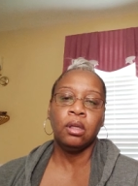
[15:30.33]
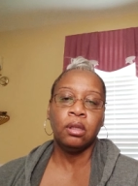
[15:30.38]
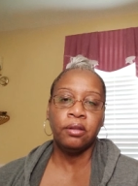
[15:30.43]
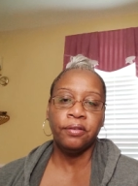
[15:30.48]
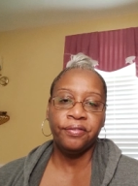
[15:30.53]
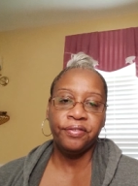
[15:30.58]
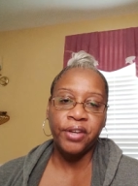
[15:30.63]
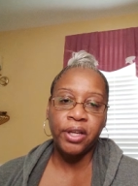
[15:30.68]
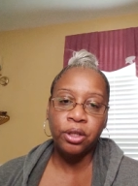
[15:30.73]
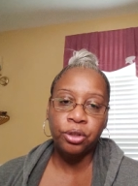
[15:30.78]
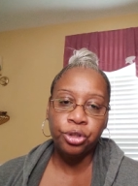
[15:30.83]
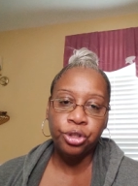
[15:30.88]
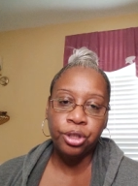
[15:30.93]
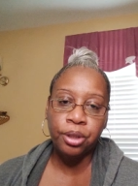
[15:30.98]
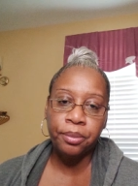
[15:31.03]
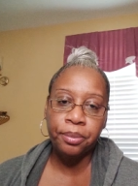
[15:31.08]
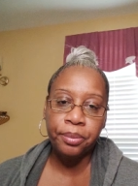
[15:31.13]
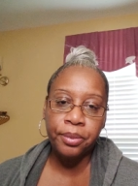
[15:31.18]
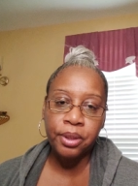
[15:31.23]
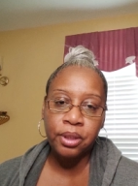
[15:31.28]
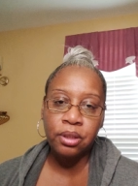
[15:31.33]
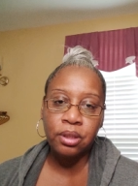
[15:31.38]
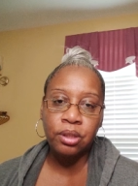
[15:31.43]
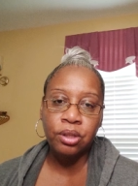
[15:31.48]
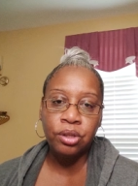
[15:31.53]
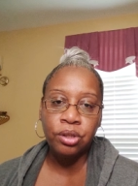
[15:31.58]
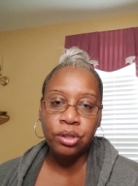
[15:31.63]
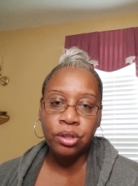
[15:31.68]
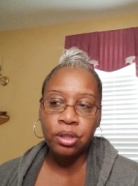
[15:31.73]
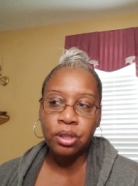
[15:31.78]
the fellowship is
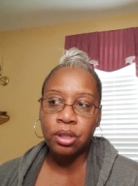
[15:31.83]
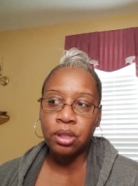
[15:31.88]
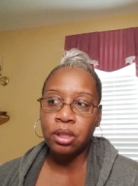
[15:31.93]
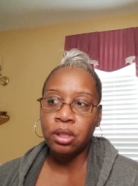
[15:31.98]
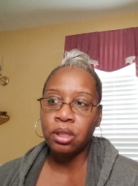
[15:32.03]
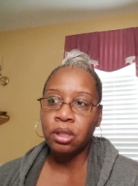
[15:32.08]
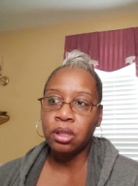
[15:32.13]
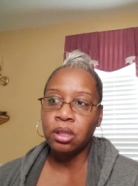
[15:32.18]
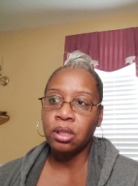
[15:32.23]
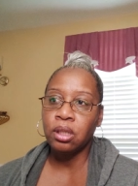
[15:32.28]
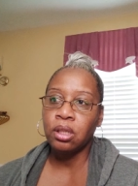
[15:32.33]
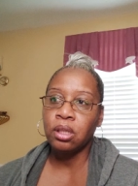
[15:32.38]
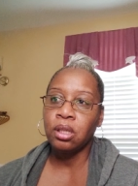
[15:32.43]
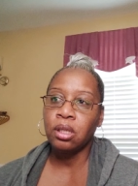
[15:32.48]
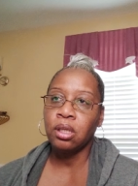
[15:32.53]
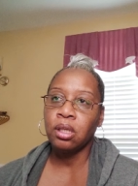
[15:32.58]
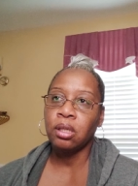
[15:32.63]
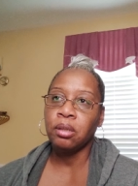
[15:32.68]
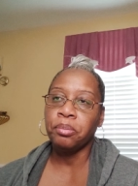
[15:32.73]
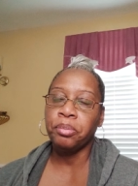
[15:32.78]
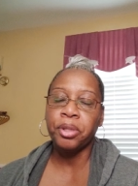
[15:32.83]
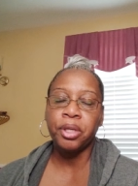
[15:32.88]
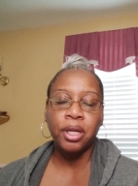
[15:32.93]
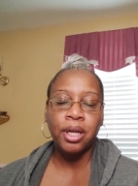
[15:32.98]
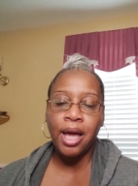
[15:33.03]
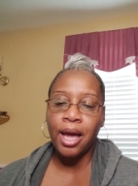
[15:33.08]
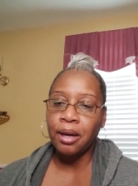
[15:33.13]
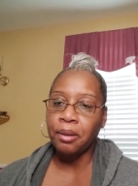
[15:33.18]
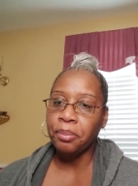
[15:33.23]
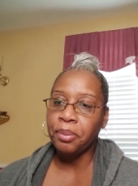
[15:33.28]
good, but a
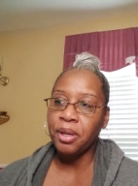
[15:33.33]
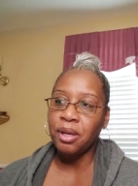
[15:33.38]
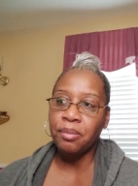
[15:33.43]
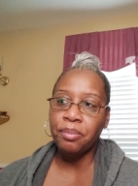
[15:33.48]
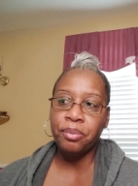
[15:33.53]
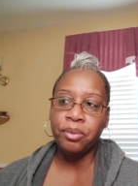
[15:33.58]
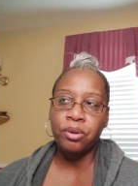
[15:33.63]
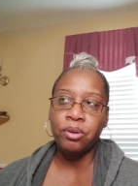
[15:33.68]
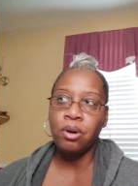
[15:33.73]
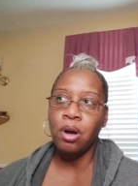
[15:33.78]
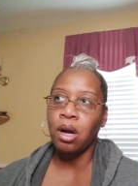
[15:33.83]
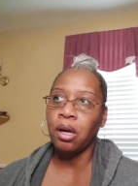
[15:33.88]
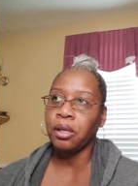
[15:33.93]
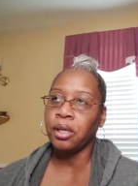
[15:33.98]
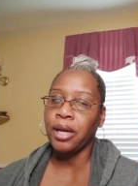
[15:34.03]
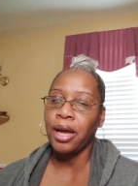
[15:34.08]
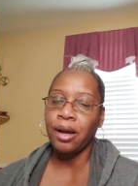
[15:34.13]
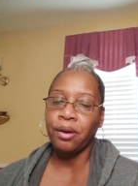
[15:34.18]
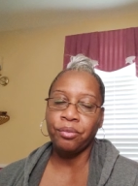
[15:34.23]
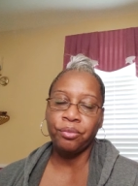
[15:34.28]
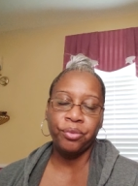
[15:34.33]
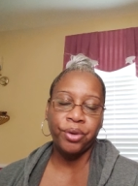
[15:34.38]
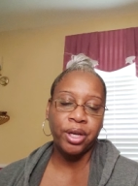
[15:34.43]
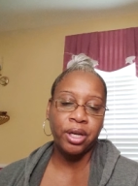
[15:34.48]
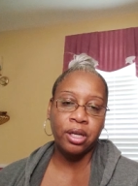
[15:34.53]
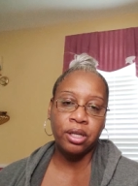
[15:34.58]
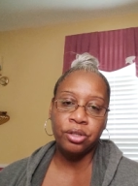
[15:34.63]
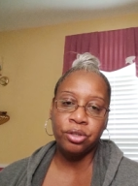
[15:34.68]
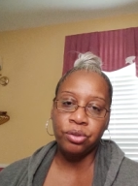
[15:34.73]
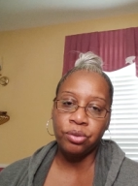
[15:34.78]
lot of people are not
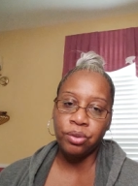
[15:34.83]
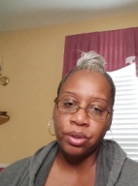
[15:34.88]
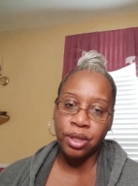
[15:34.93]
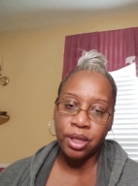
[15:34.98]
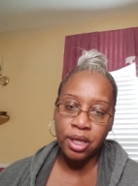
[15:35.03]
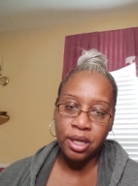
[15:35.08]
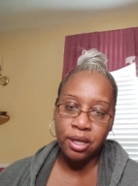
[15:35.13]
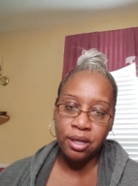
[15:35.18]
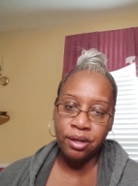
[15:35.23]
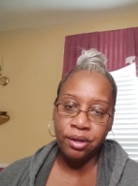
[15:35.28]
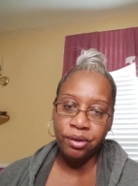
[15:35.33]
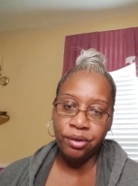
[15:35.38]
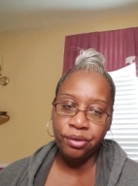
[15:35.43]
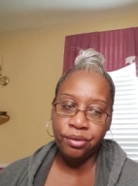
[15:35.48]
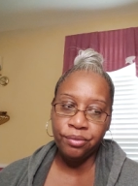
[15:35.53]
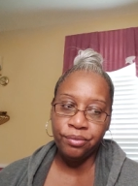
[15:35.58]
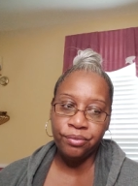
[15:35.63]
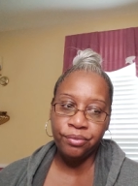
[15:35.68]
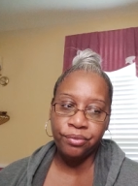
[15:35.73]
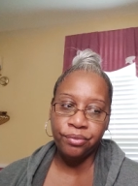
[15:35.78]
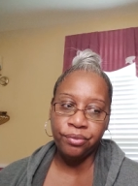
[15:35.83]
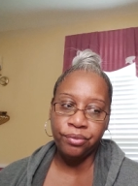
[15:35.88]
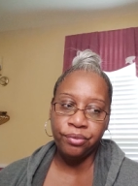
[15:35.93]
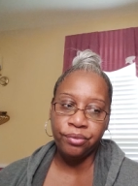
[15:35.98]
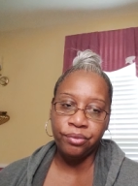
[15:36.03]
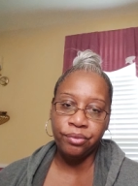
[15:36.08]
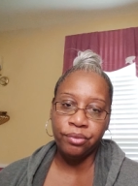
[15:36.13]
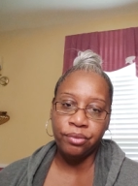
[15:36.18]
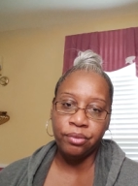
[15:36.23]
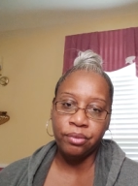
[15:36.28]
ready to leave
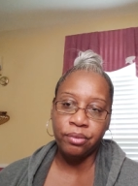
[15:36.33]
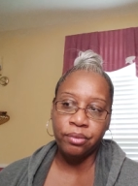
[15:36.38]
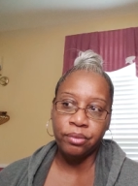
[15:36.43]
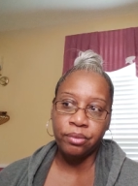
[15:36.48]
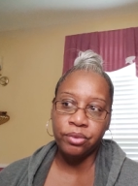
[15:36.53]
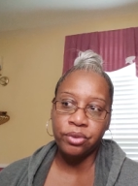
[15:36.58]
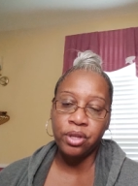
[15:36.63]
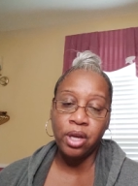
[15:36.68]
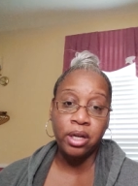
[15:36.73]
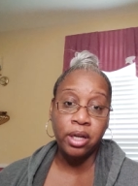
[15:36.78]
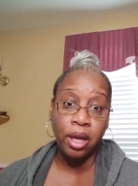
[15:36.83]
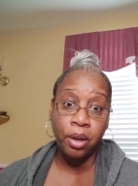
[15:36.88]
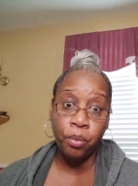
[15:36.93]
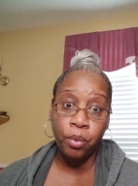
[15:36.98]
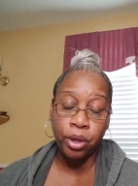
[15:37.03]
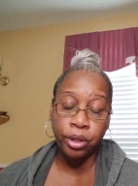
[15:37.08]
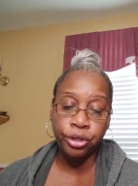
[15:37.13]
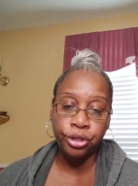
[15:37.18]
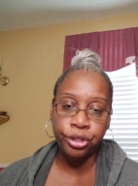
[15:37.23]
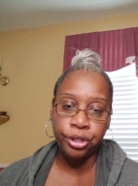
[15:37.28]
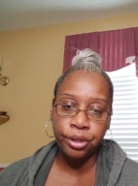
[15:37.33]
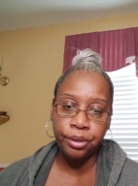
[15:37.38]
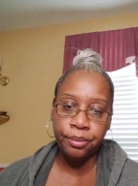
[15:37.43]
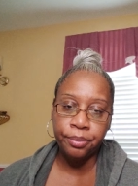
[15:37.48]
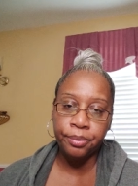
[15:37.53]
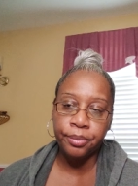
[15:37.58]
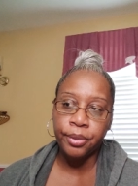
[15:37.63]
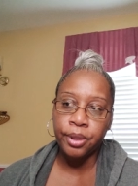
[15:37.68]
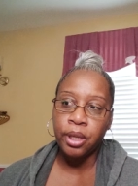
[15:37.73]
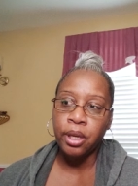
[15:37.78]
Sunday worship.
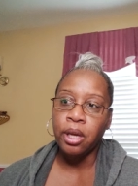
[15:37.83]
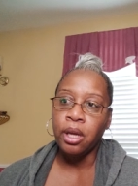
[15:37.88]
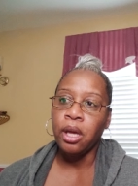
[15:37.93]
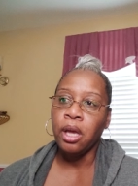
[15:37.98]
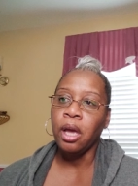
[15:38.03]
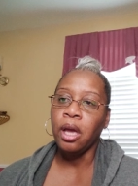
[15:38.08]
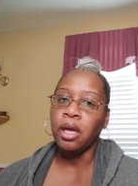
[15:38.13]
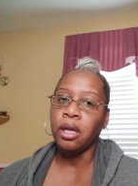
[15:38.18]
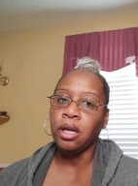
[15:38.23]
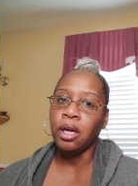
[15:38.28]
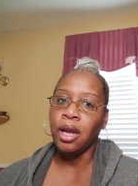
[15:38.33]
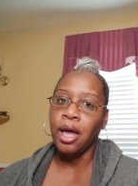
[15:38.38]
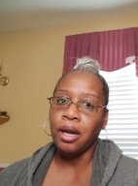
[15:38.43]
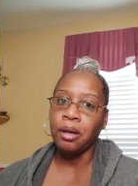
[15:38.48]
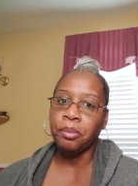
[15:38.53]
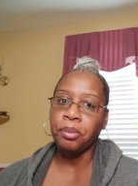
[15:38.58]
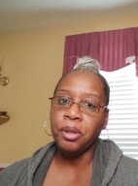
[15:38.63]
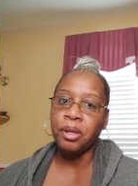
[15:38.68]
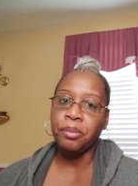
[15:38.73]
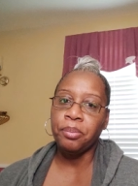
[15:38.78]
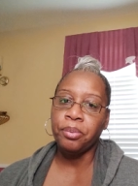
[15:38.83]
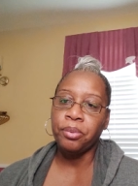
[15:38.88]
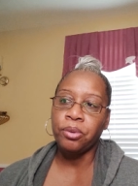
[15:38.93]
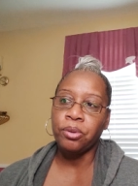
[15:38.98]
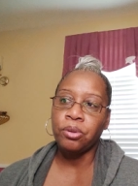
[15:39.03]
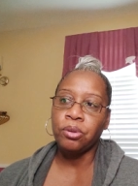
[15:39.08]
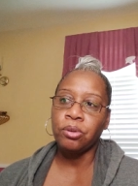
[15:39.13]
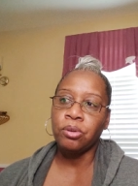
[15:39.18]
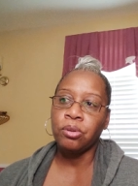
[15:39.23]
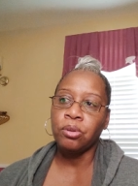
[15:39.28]
And a lot of
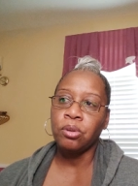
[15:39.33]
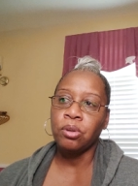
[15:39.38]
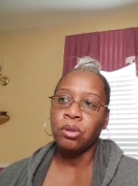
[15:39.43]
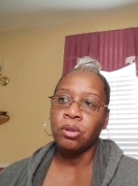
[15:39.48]
people,